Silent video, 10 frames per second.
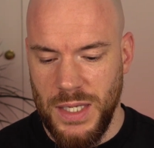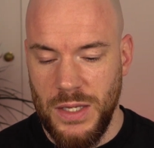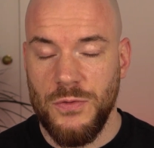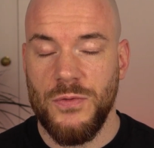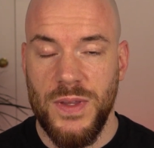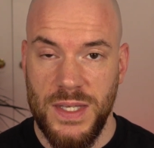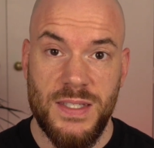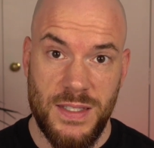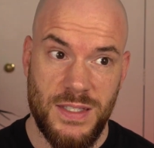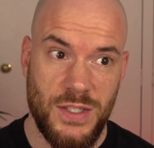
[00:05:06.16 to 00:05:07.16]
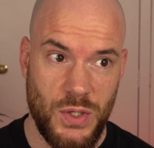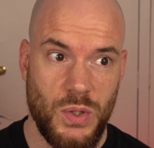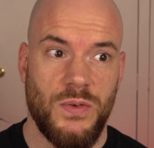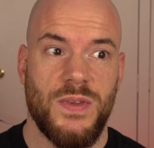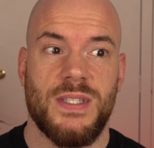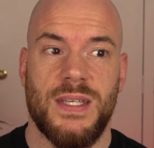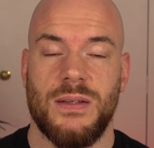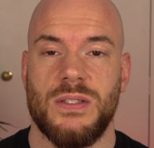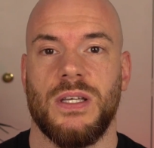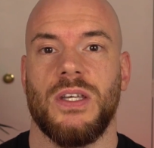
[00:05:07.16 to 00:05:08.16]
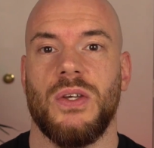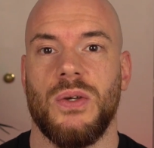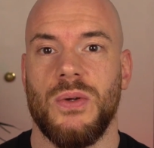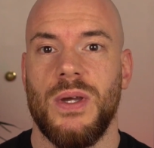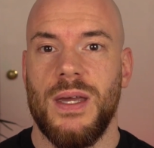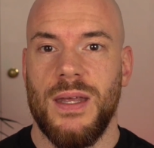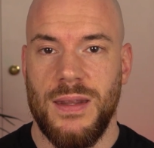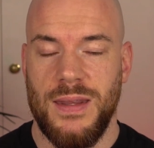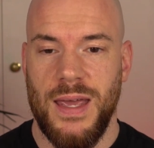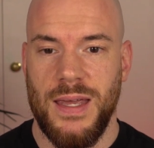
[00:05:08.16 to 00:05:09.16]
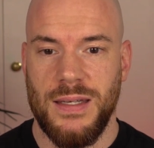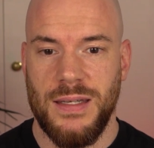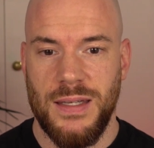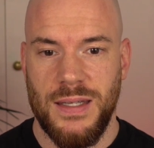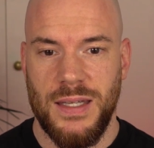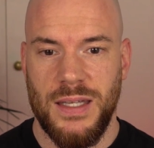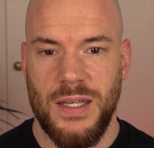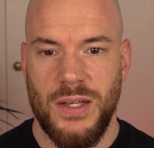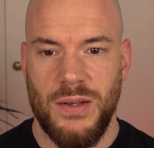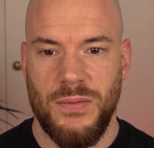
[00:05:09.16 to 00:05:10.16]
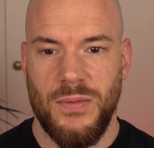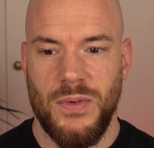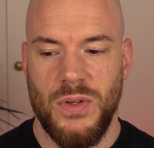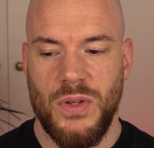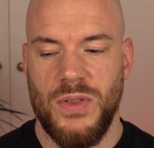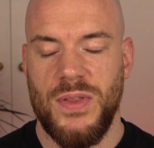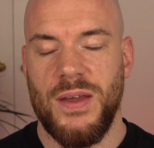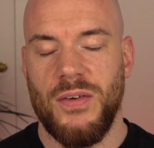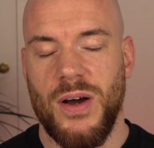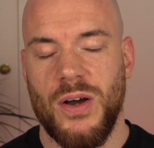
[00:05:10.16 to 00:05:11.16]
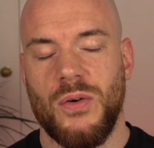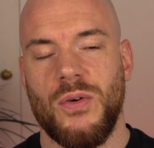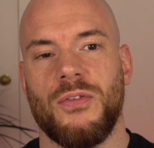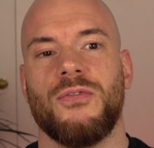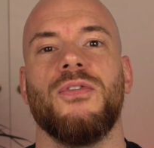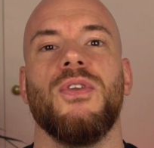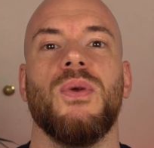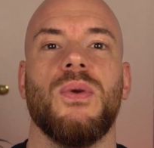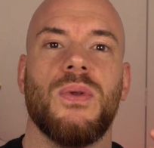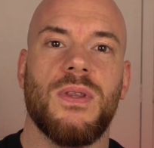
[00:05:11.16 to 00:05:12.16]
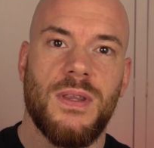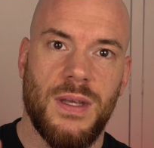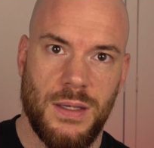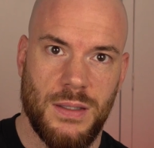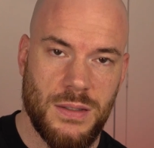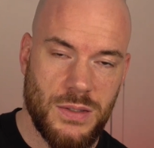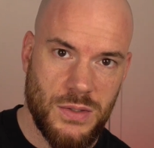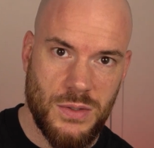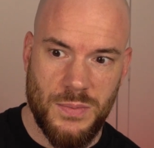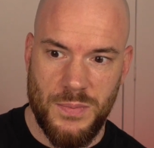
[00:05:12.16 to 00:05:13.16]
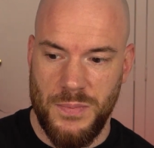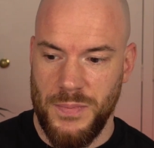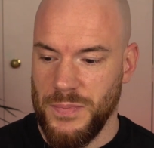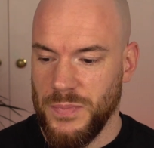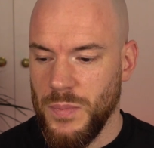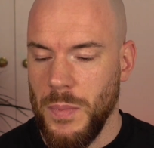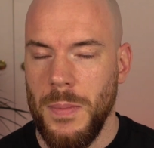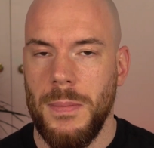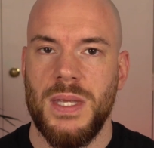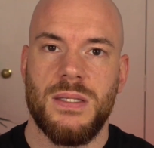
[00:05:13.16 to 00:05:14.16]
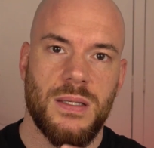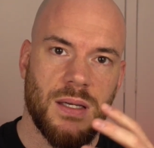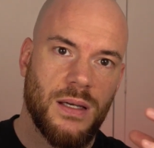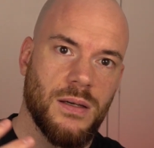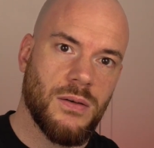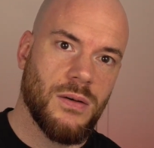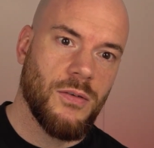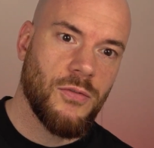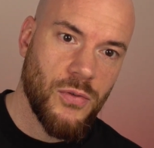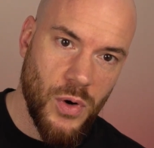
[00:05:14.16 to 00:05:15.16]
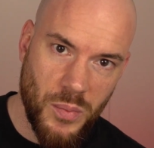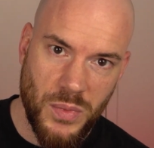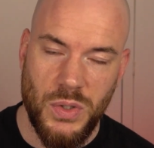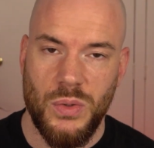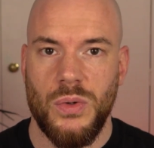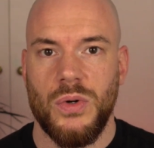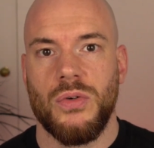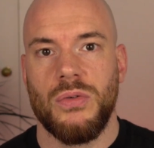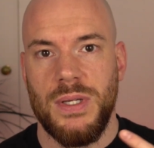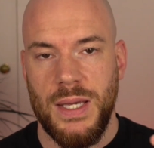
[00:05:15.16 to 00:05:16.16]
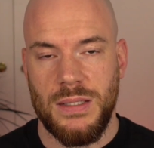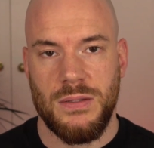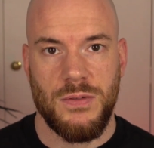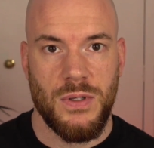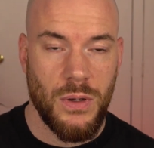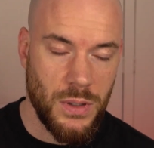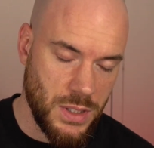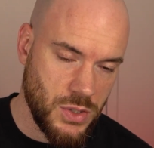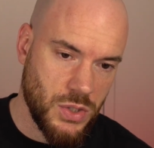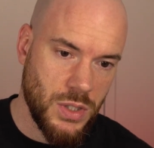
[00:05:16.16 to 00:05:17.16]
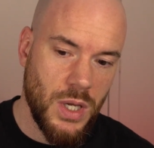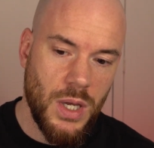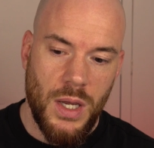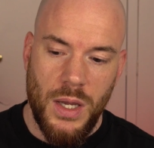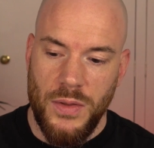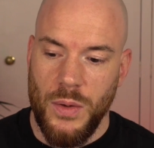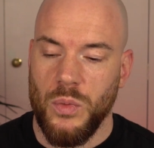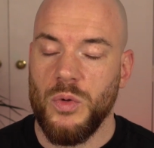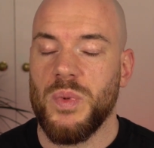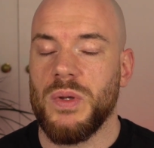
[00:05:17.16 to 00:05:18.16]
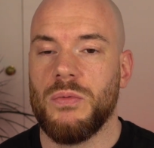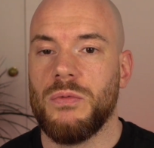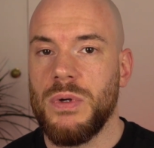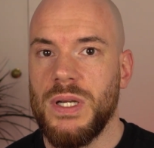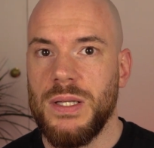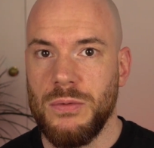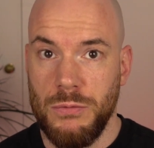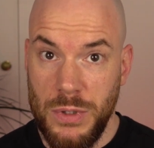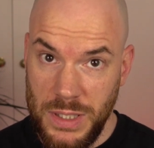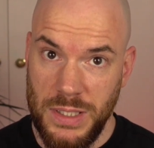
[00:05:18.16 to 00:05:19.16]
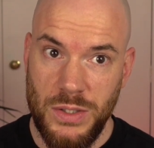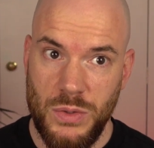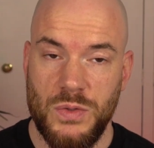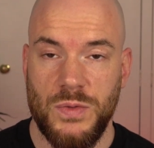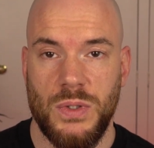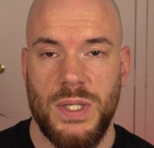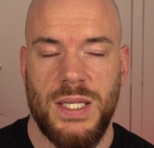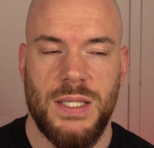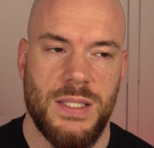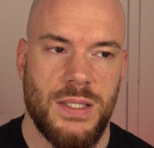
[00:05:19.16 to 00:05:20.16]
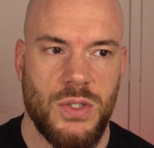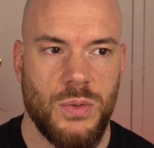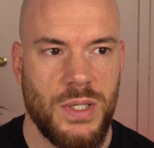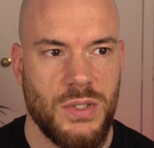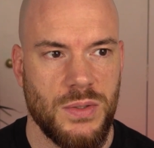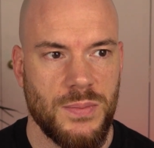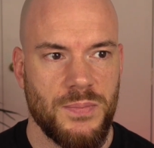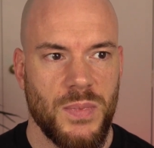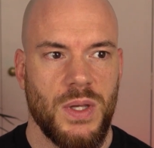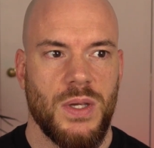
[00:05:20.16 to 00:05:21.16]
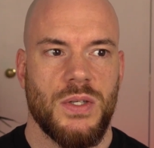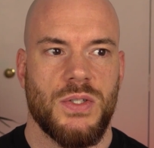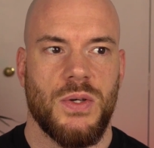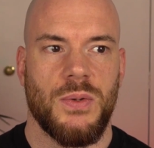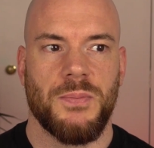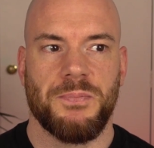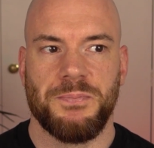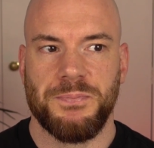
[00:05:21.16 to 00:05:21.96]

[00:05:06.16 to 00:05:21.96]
if this is you, if this sounds like you, then there are a few things missing from your creative knowledge that would be really, really useful in this situation. So